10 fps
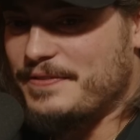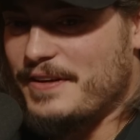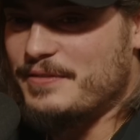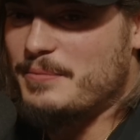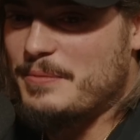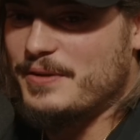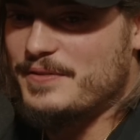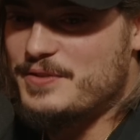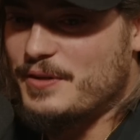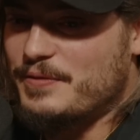favorite memory
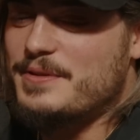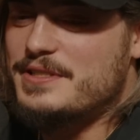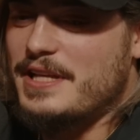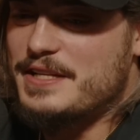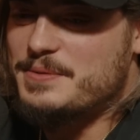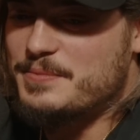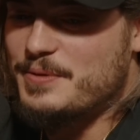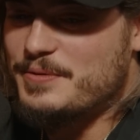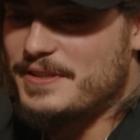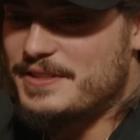of Joe from this last
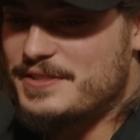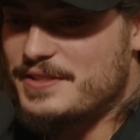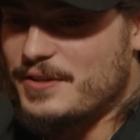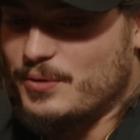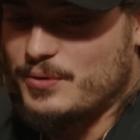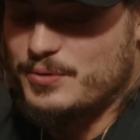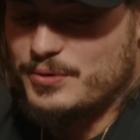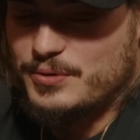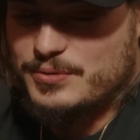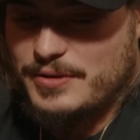movie is the whole
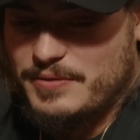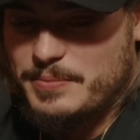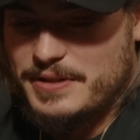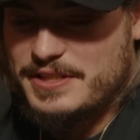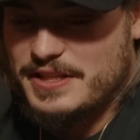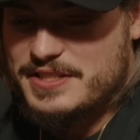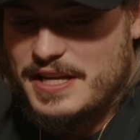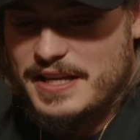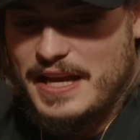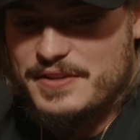crew. Everybody's like
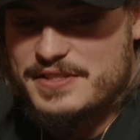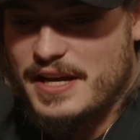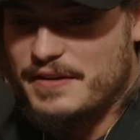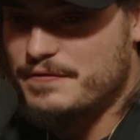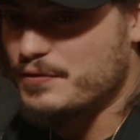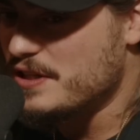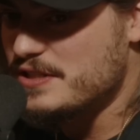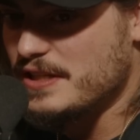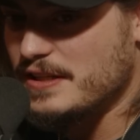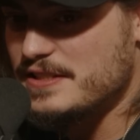standing outside,
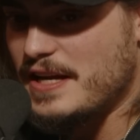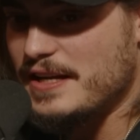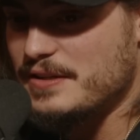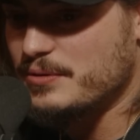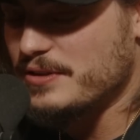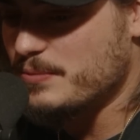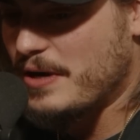freezing. It's nine degree